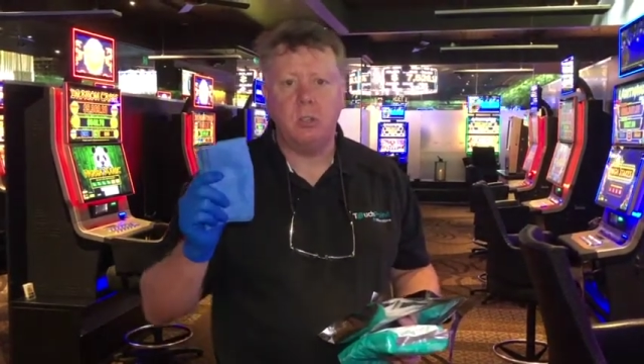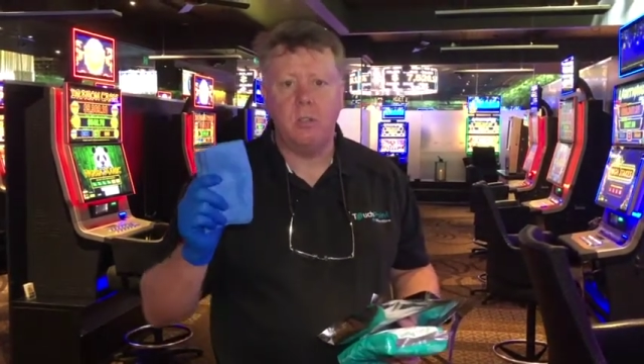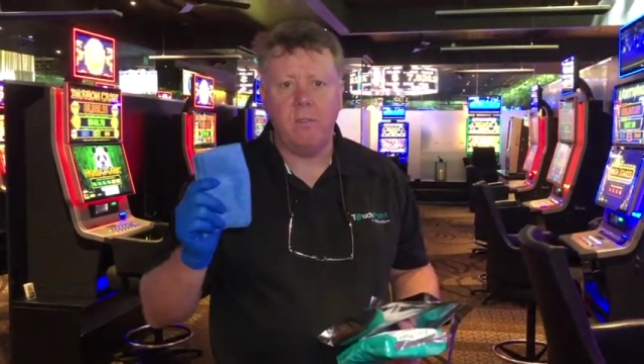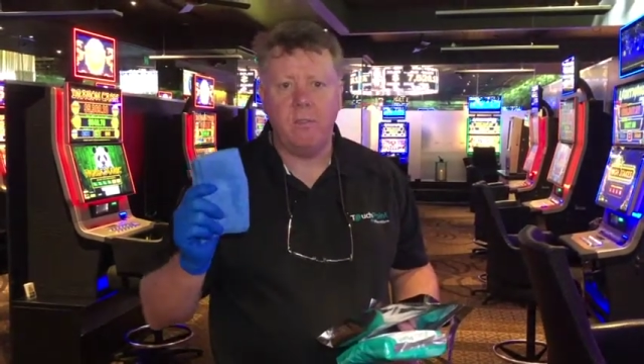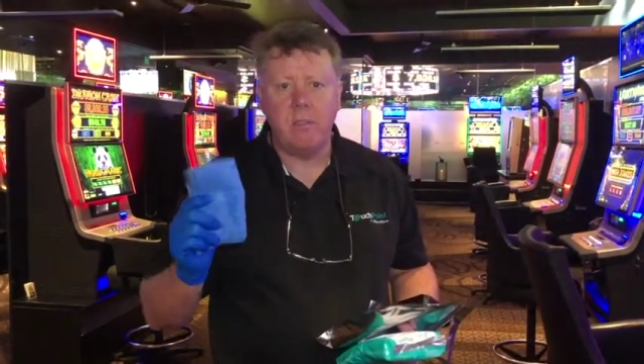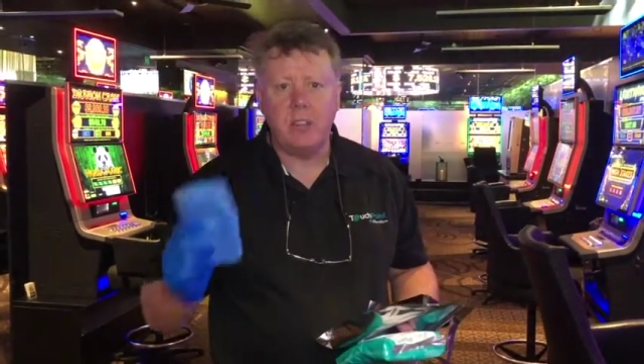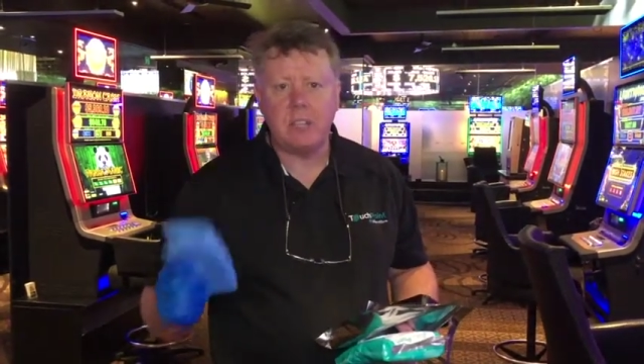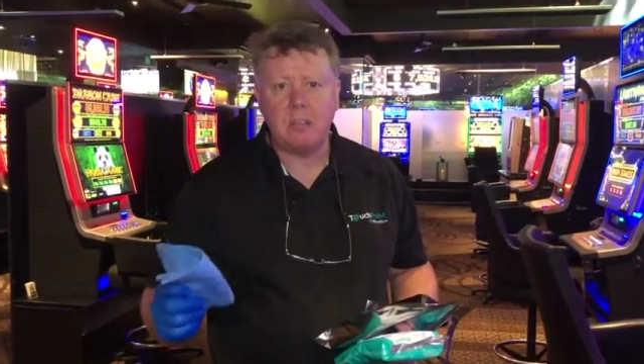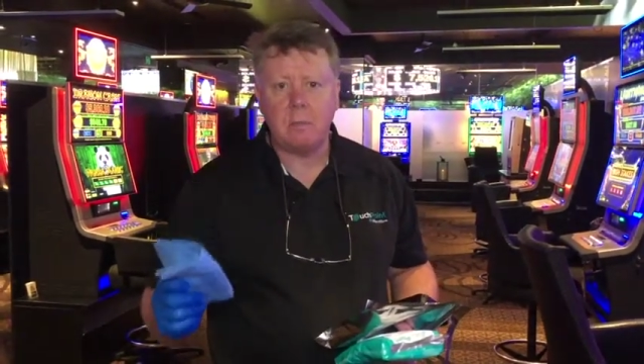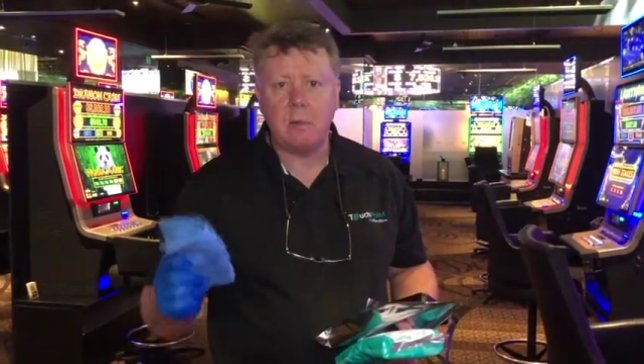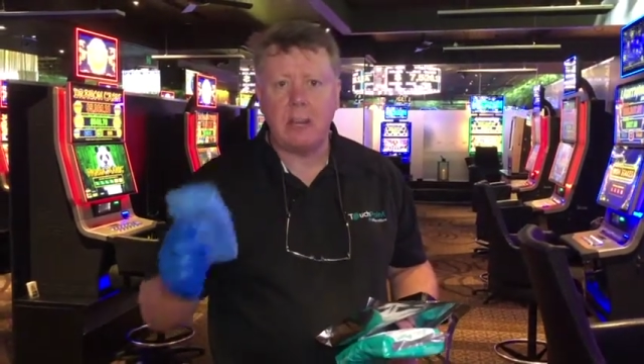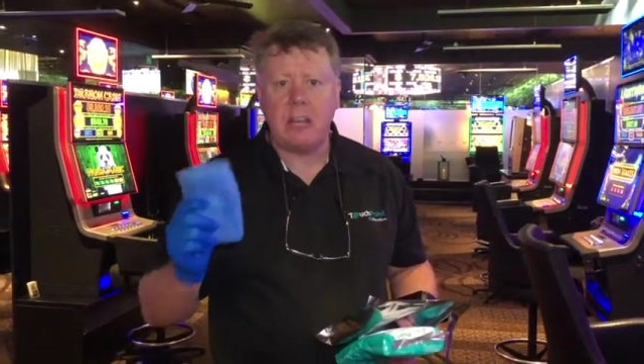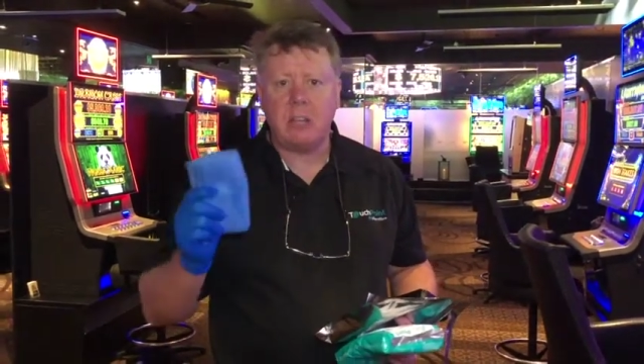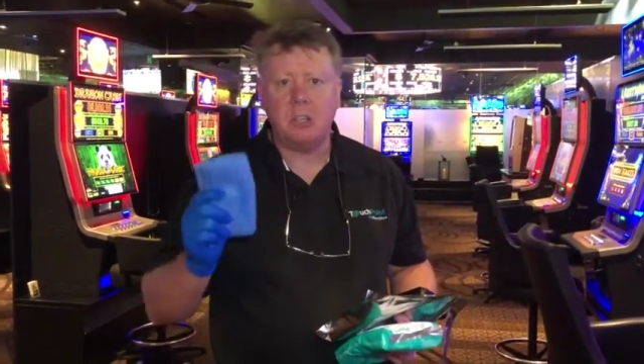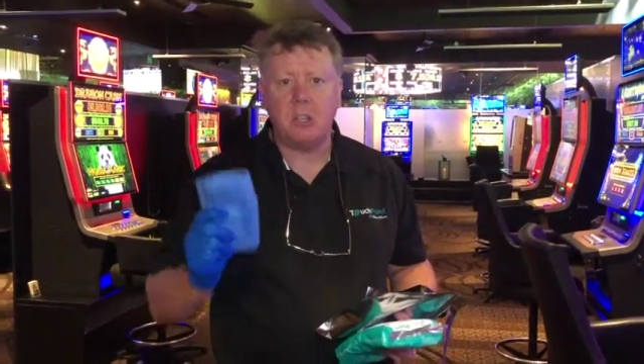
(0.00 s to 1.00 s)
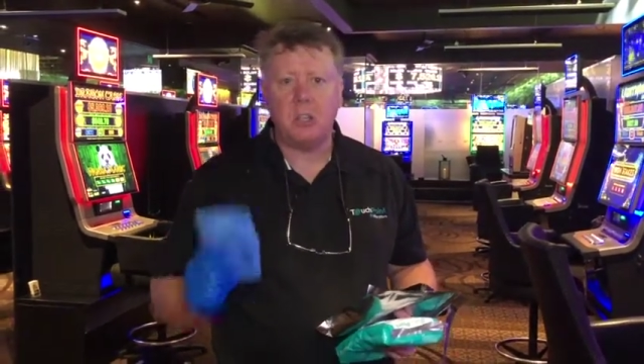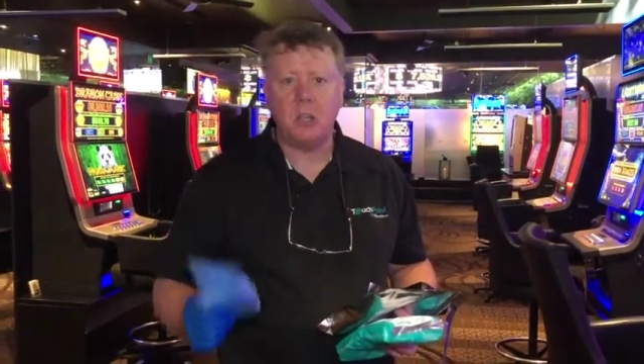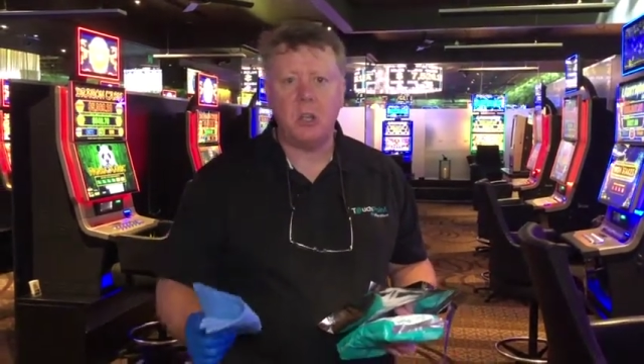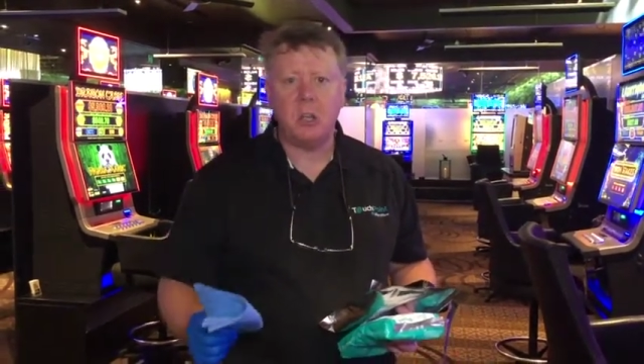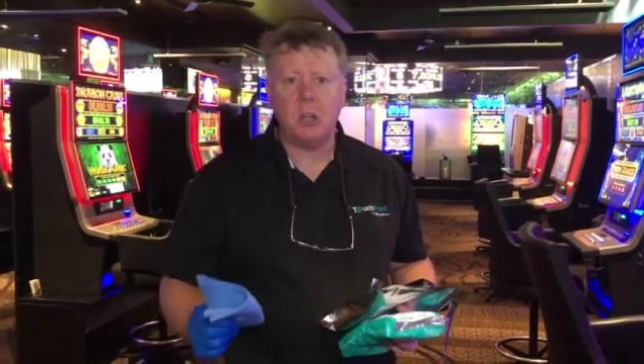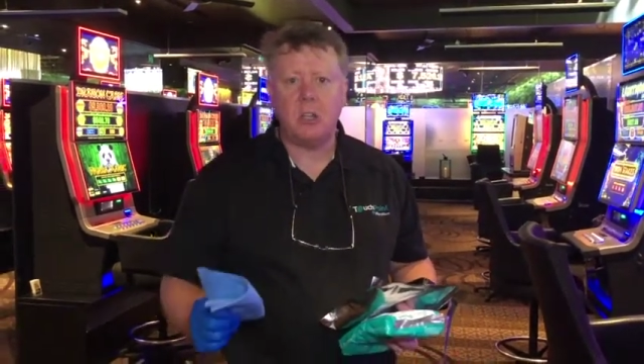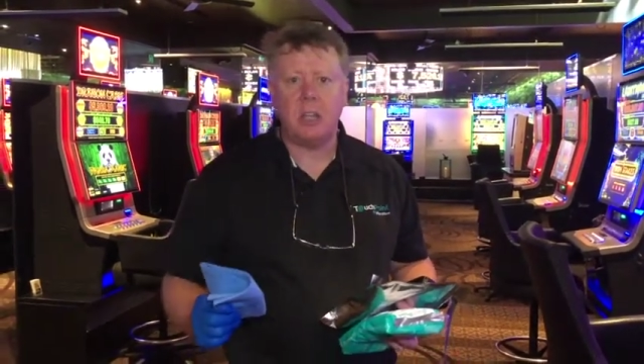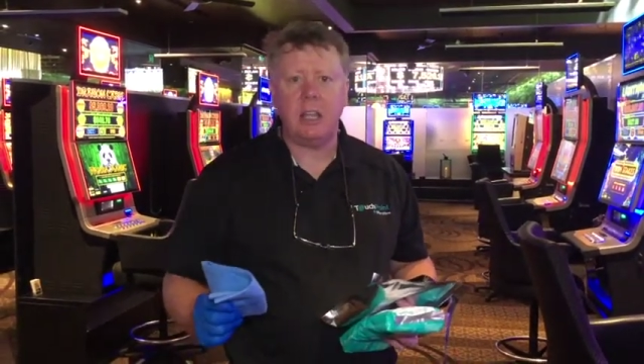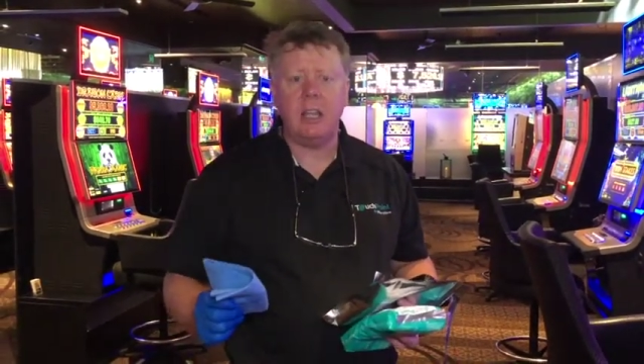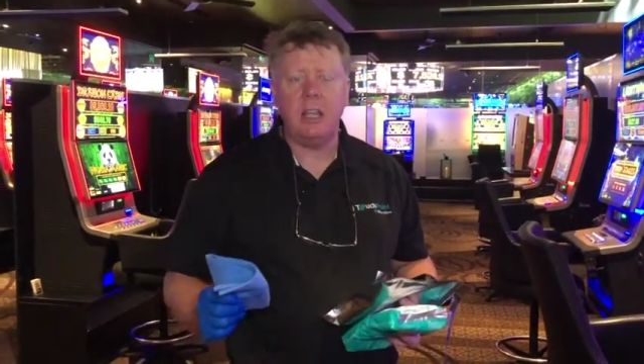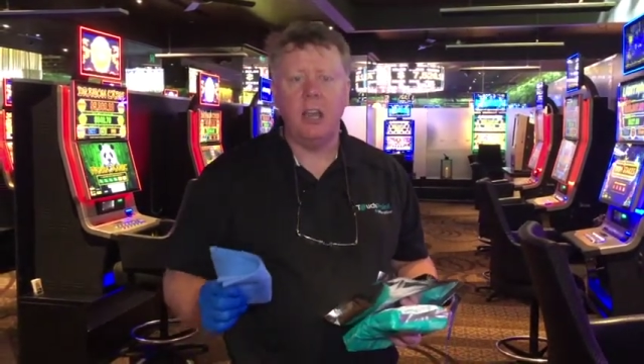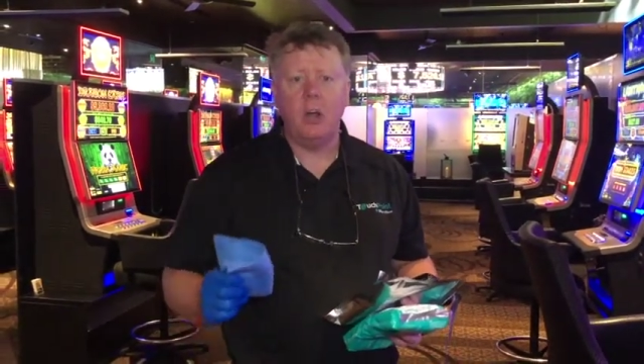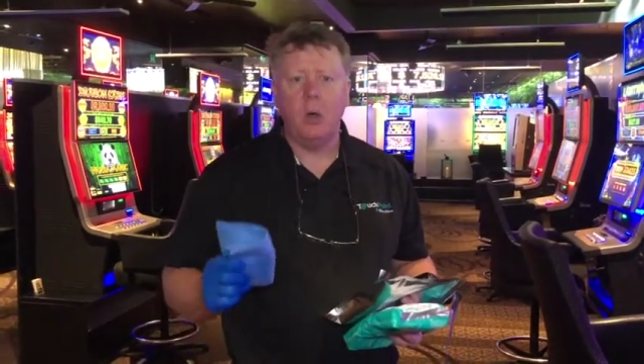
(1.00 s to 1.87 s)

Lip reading: visibly dirty